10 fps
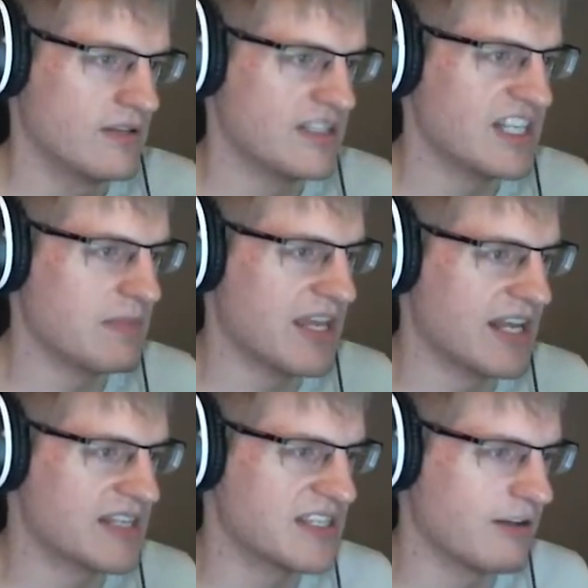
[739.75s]
See me
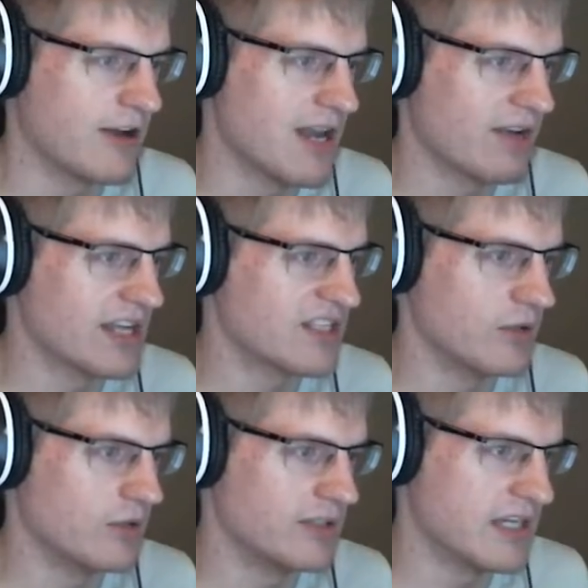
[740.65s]
get incinerated never gets
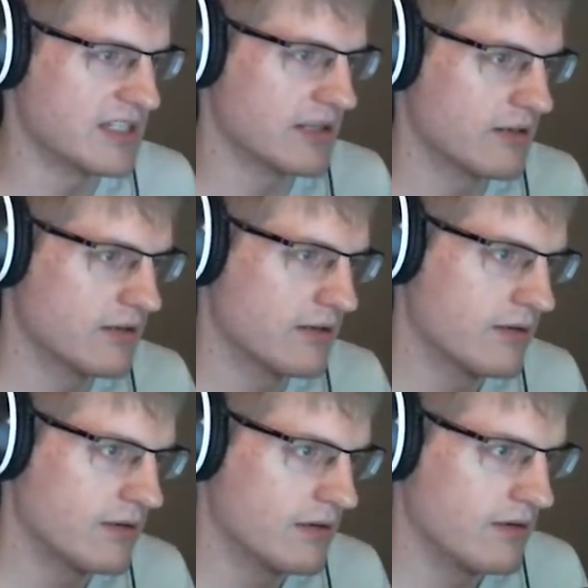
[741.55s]
old, does it?
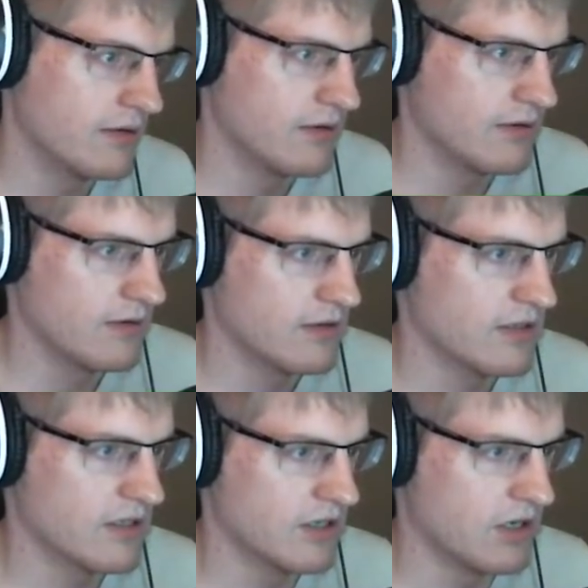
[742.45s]

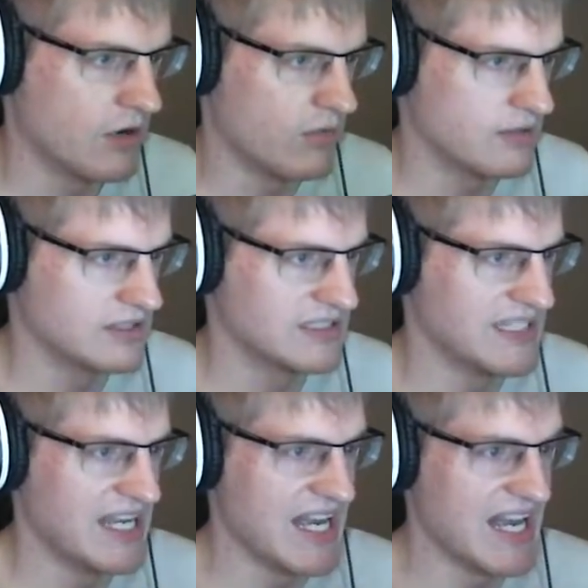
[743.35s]
Go. Yeah,
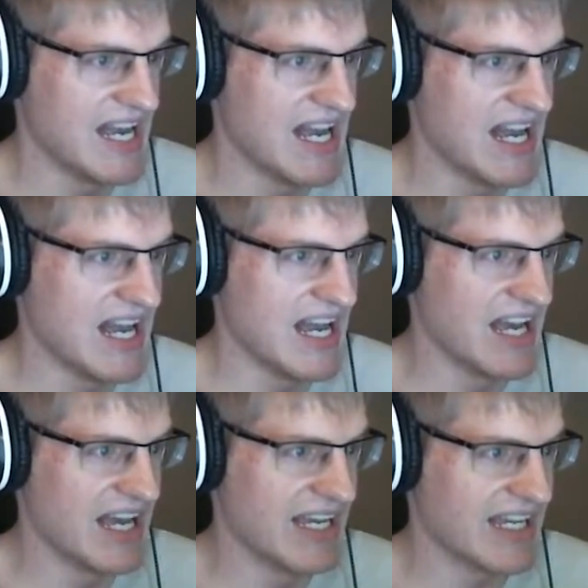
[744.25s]

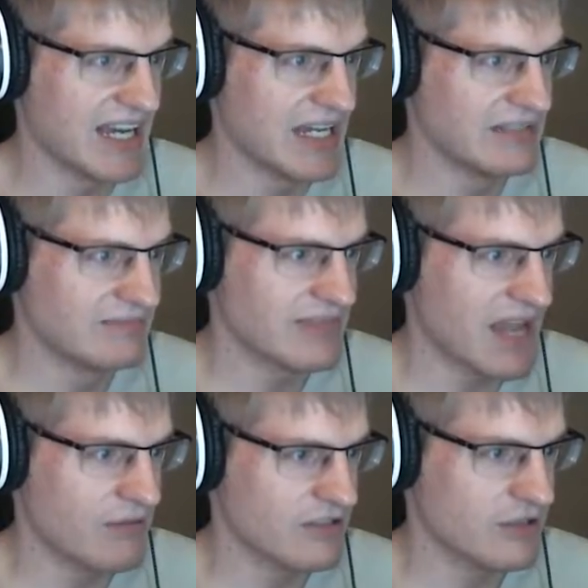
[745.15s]
okay,
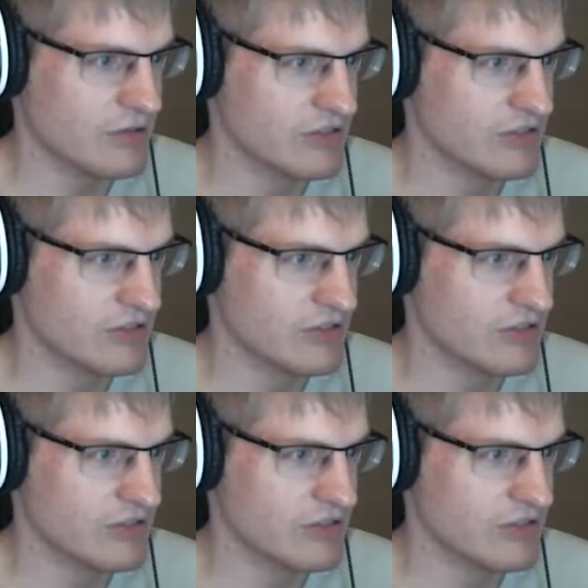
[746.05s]
that was close.